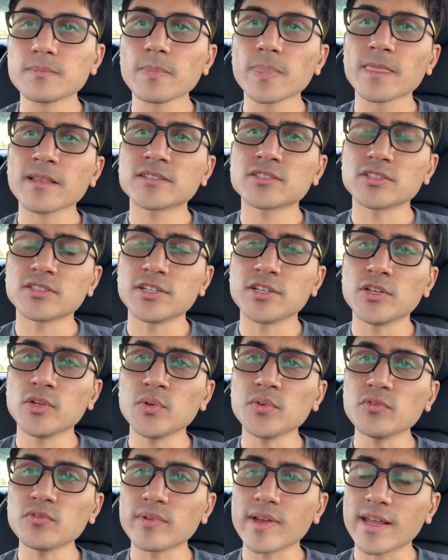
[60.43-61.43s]
So the
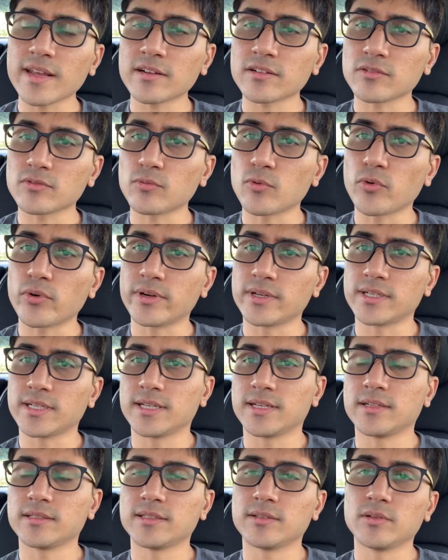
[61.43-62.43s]
new vehicle
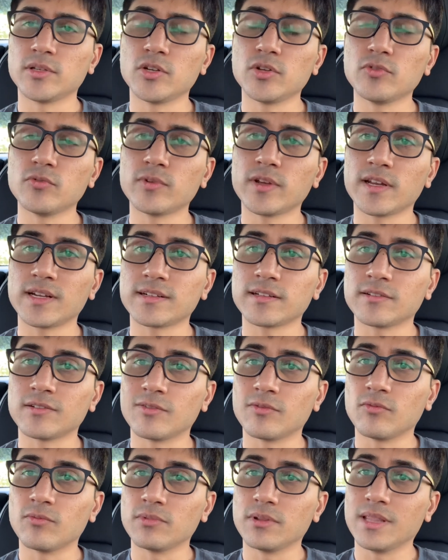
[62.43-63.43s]
warranty, the new vehicle
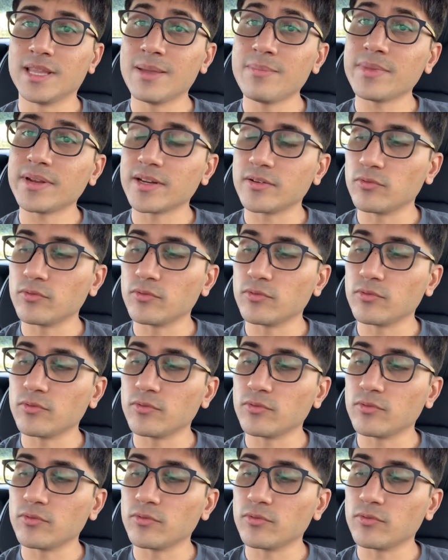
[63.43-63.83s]
limited